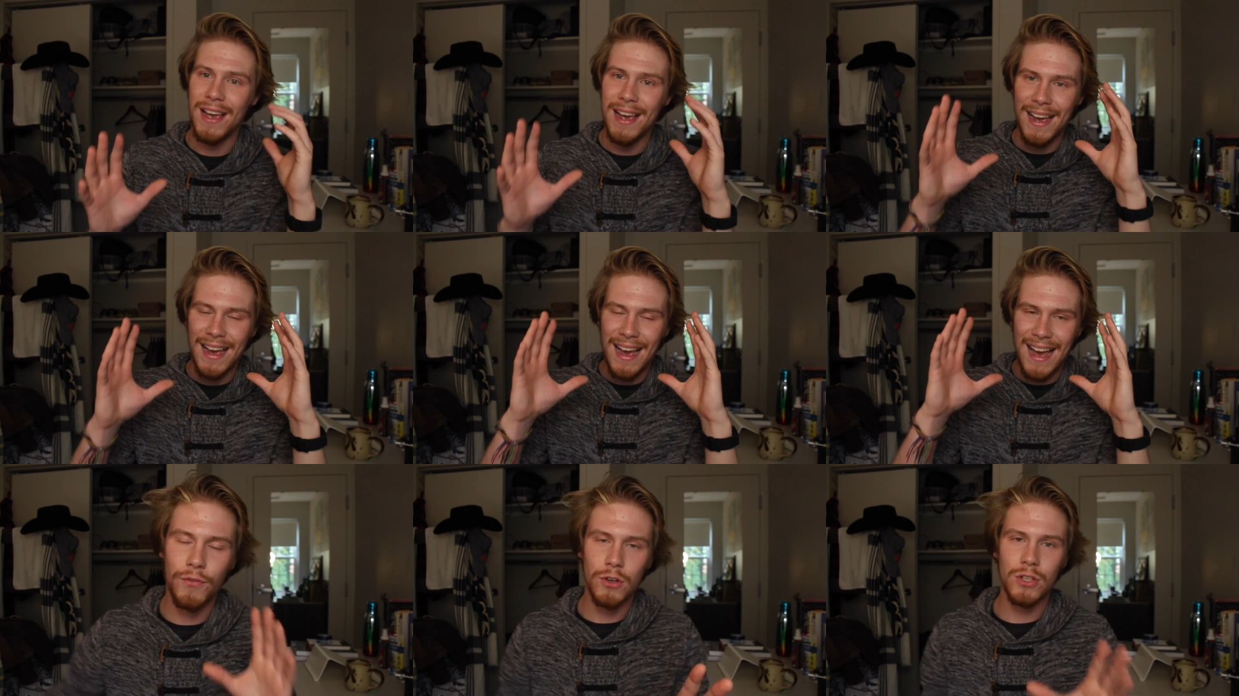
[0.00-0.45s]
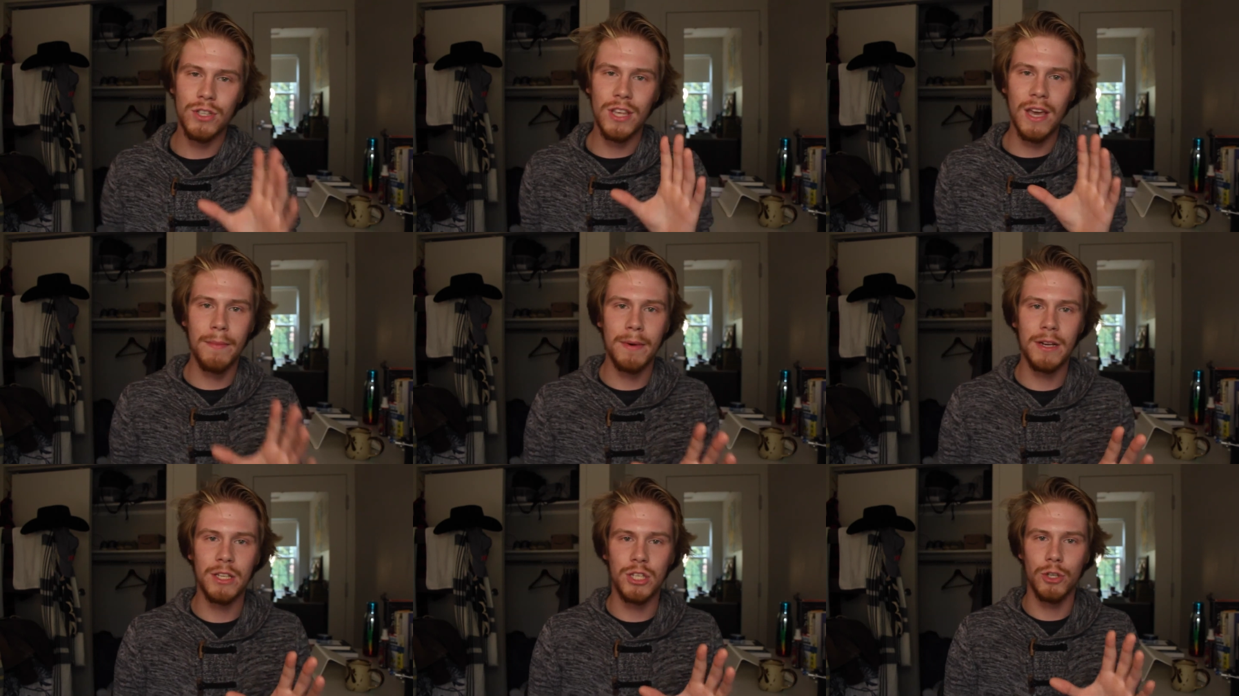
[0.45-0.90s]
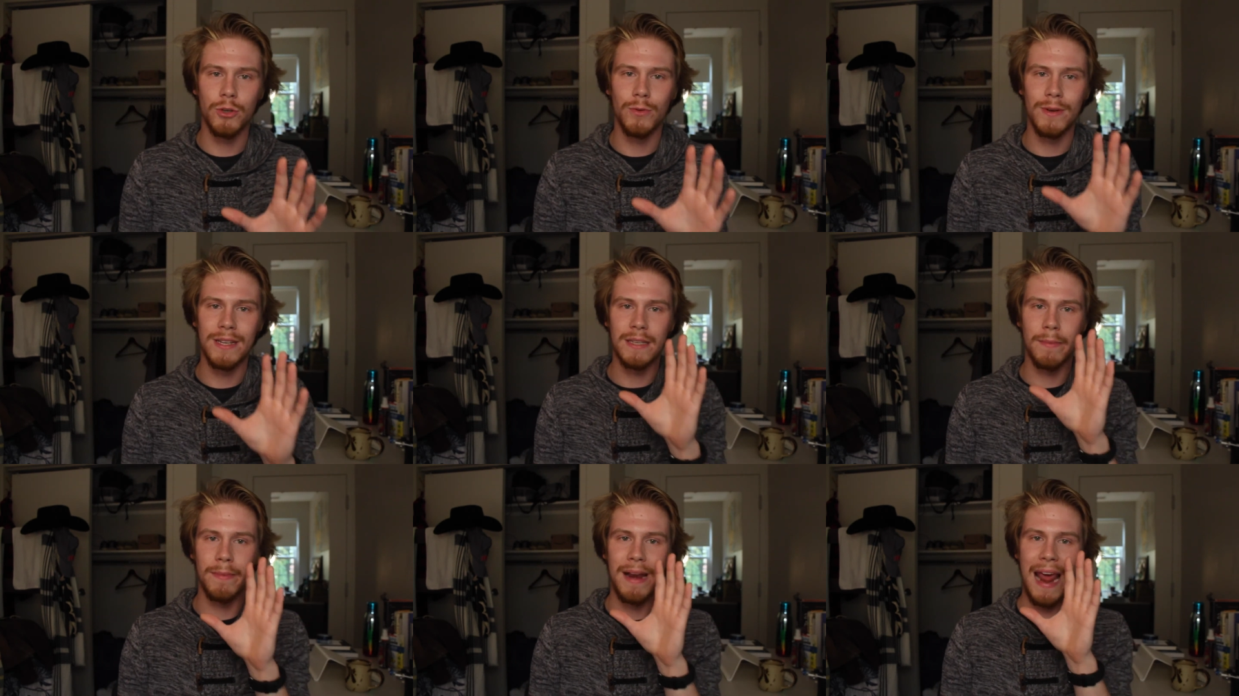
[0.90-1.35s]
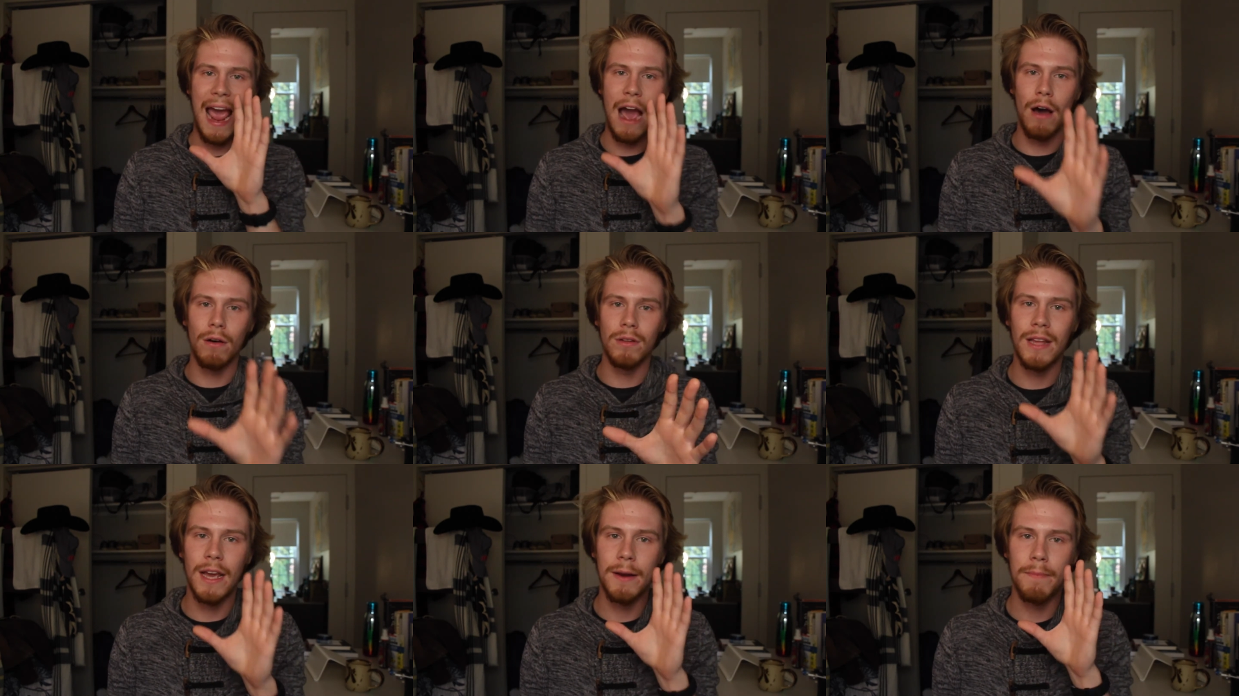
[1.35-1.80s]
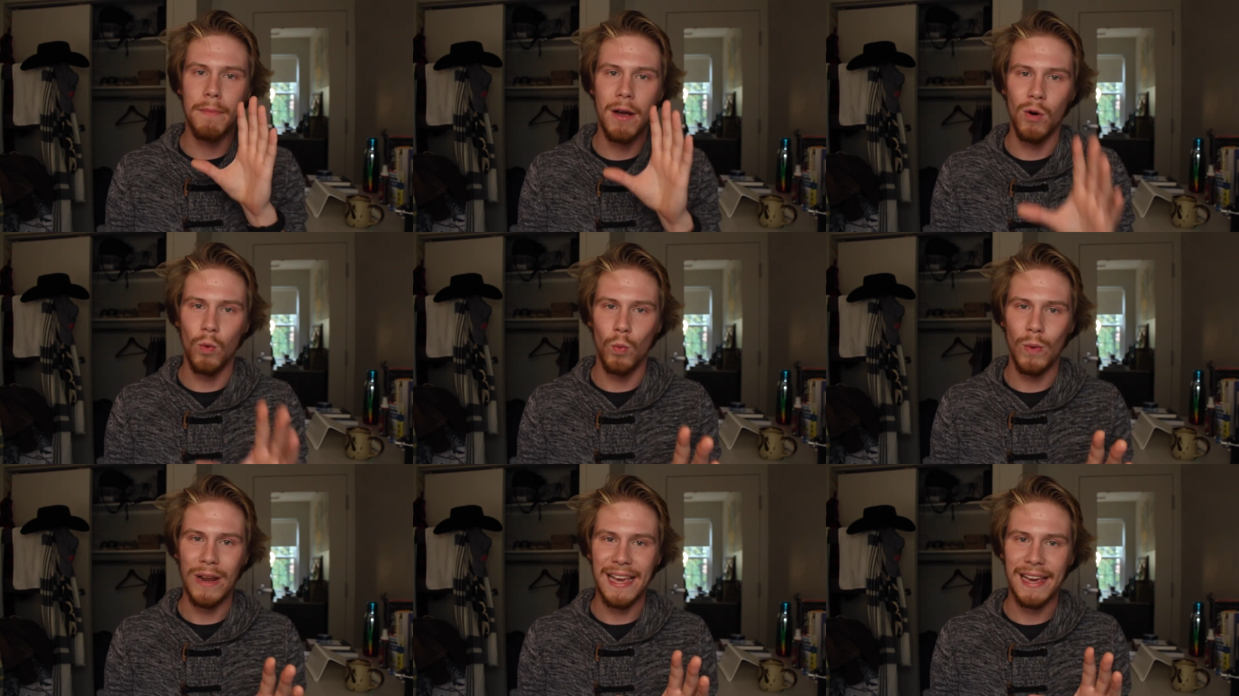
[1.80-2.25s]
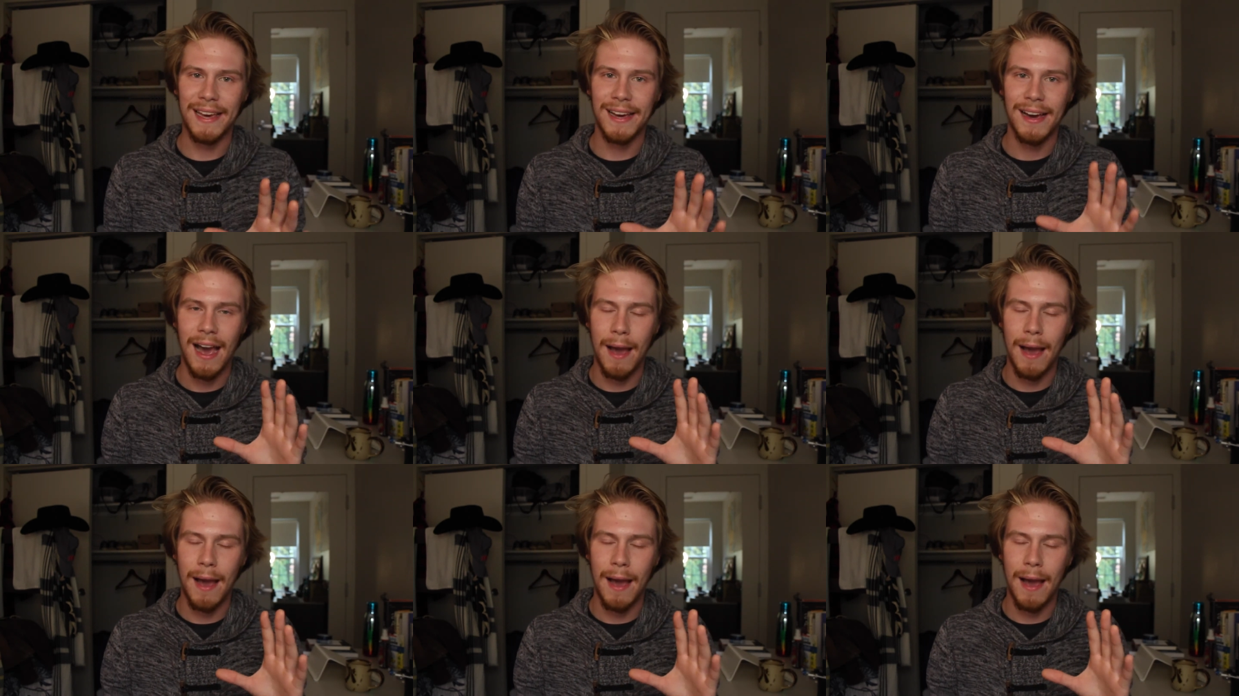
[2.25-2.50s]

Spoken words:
So the first thing I'm gonna do is I'm gonna outline my week.